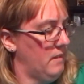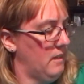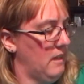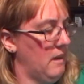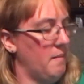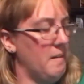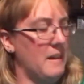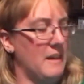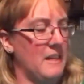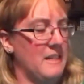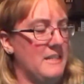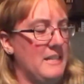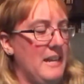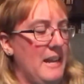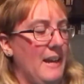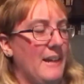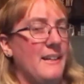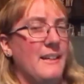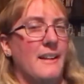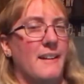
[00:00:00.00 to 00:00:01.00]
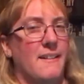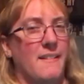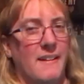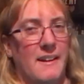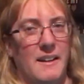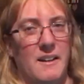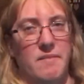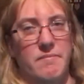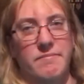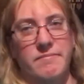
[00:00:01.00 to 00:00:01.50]
I mean, and
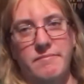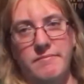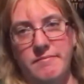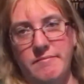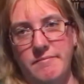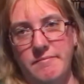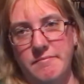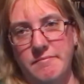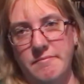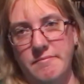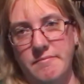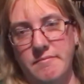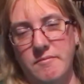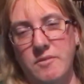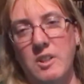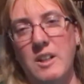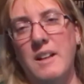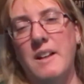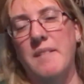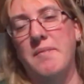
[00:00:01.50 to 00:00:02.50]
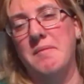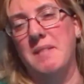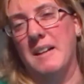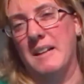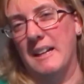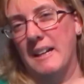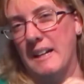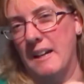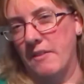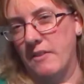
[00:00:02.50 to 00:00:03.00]
technically, I'm not
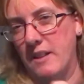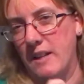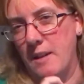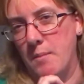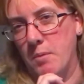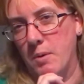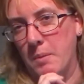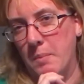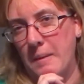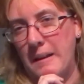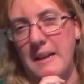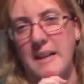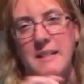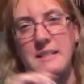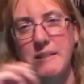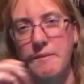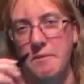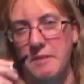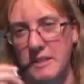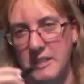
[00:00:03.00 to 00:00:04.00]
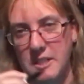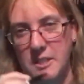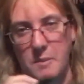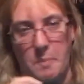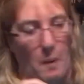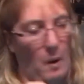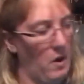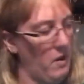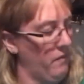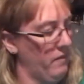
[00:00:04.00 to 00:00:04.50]
going to count the ebook because it was just
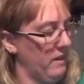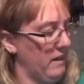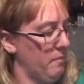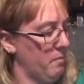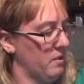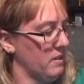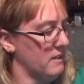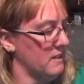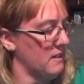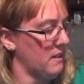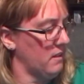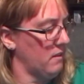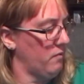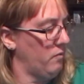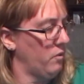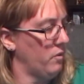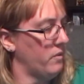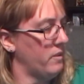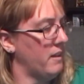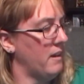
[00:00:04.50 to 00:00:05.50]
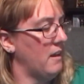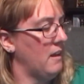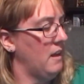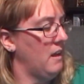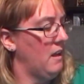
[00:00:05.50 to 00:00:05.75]
part of an ebook. It's not the full thing.